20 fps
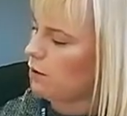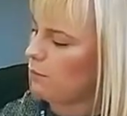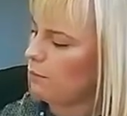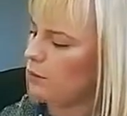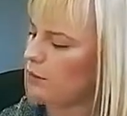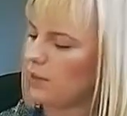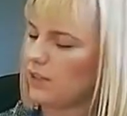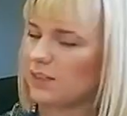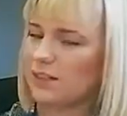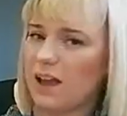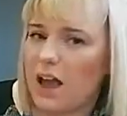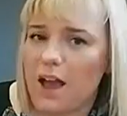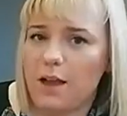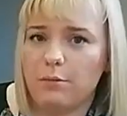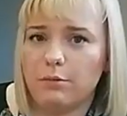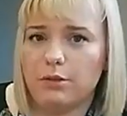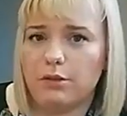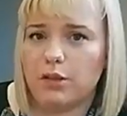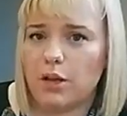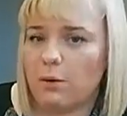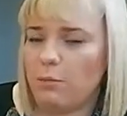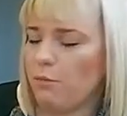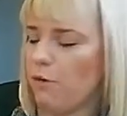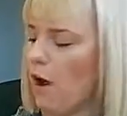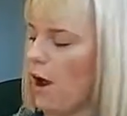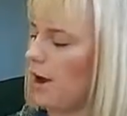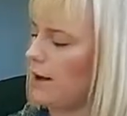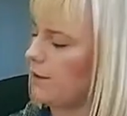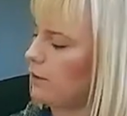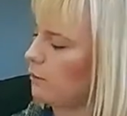But the sky was so
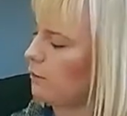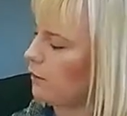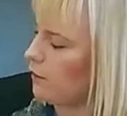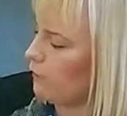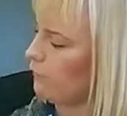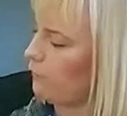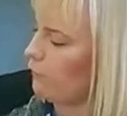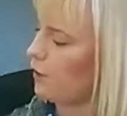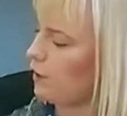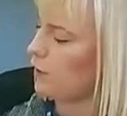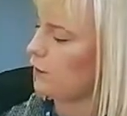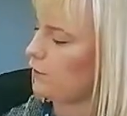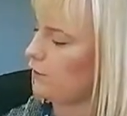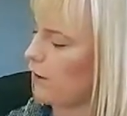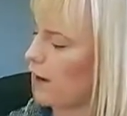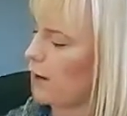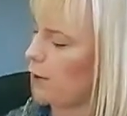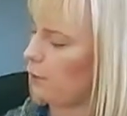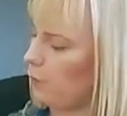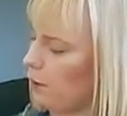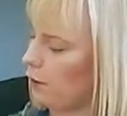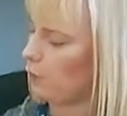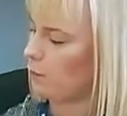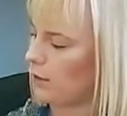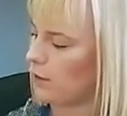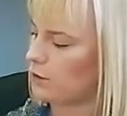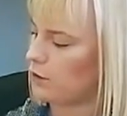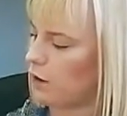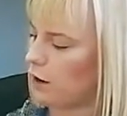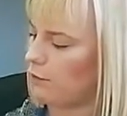bright that when the first firework
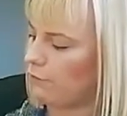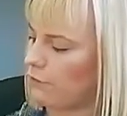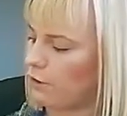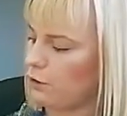went off,